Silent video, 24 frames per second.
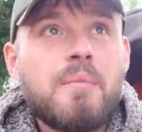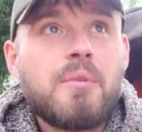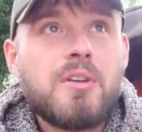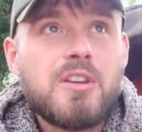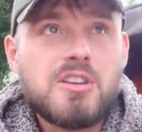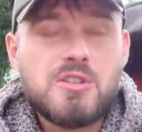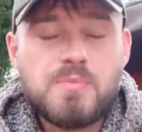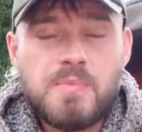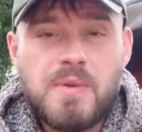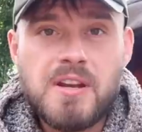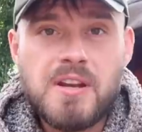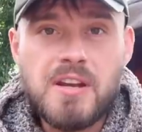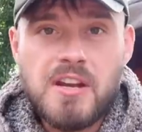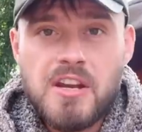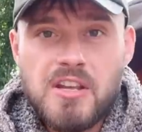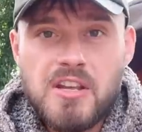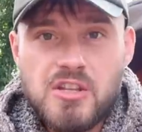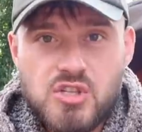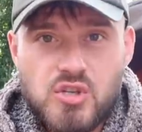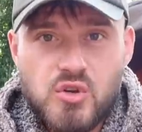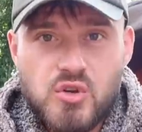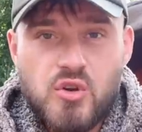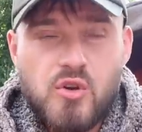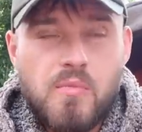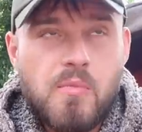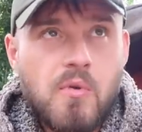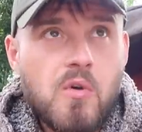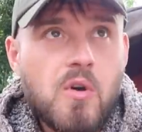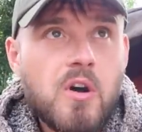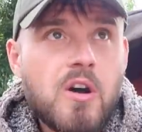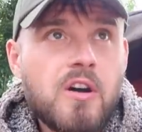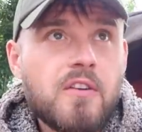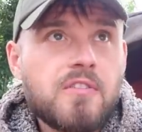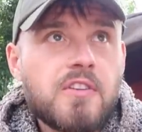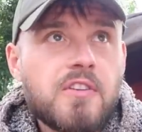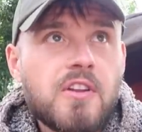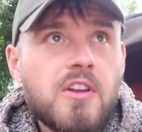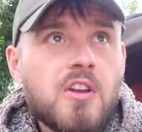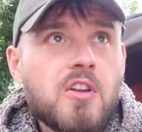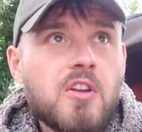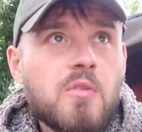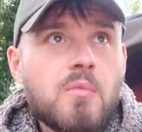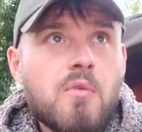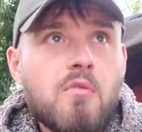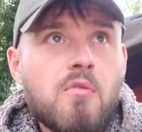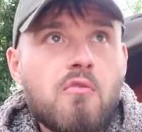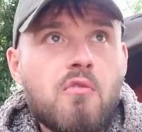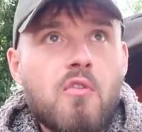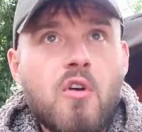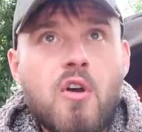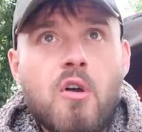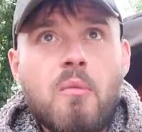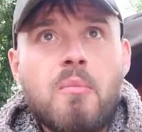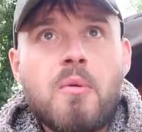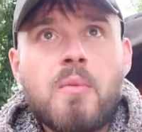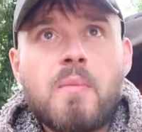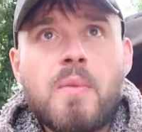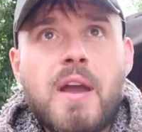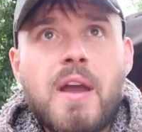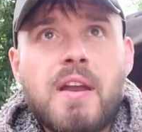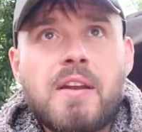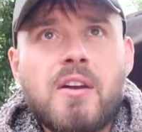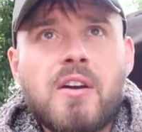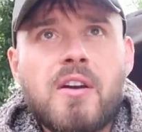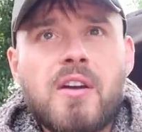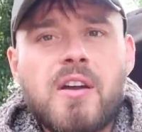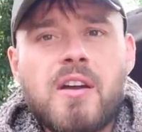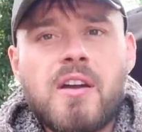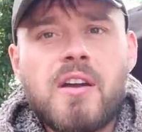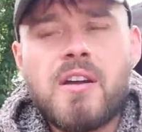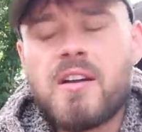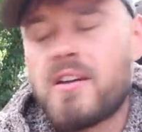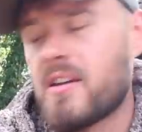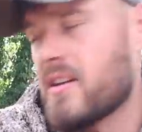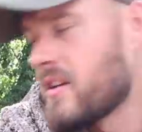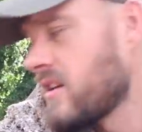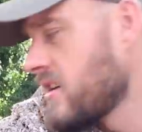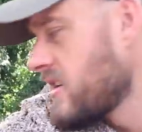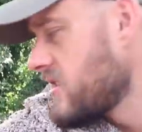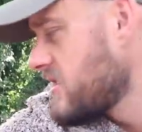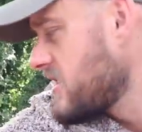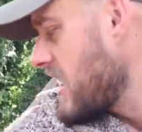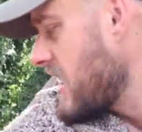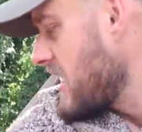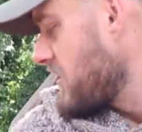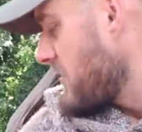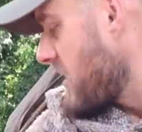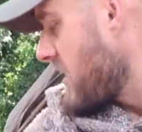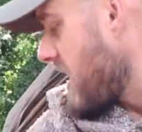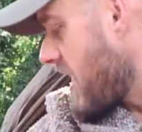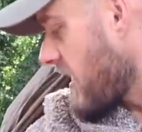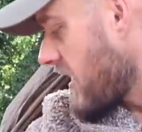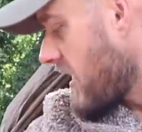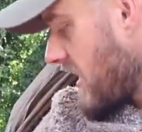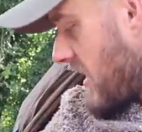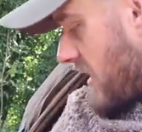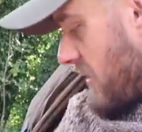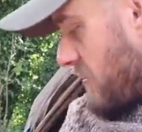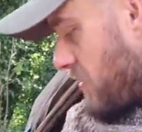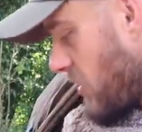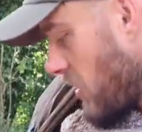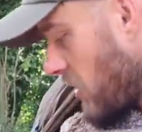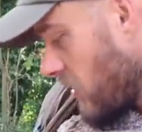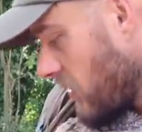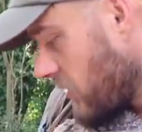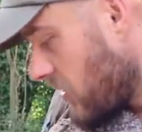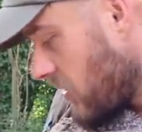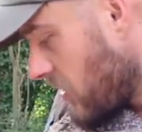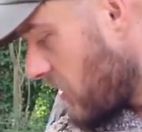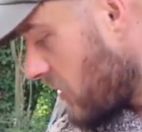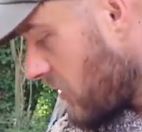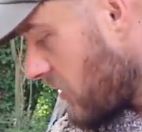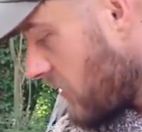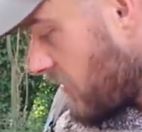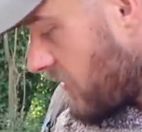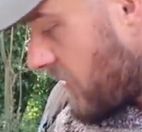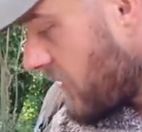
But it's been an enjoyable afternoon with Rob, and we had like a teriyaki pot noodle